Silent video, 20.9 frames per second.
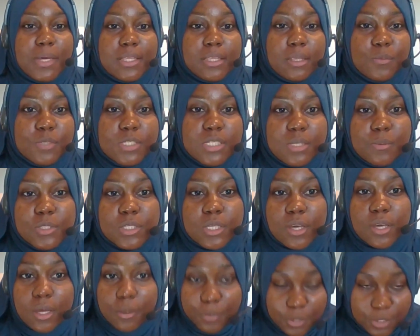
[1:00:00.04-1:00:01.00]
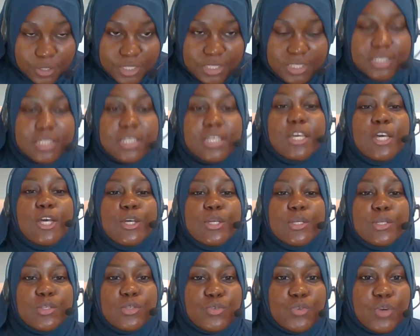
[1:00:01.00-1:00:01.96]
we make the Muslim community
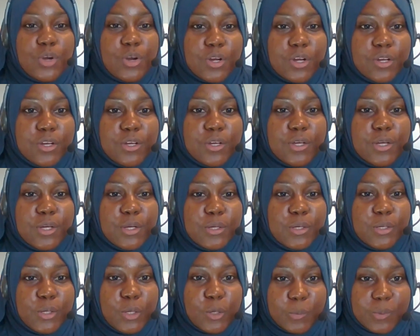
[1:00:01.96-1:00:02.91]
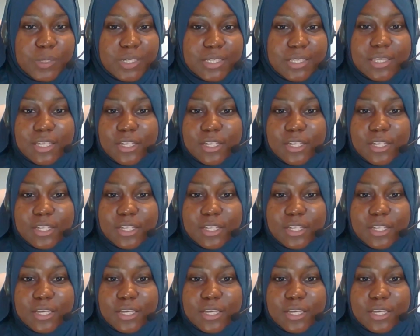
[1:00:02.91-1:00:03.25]
stronger globally.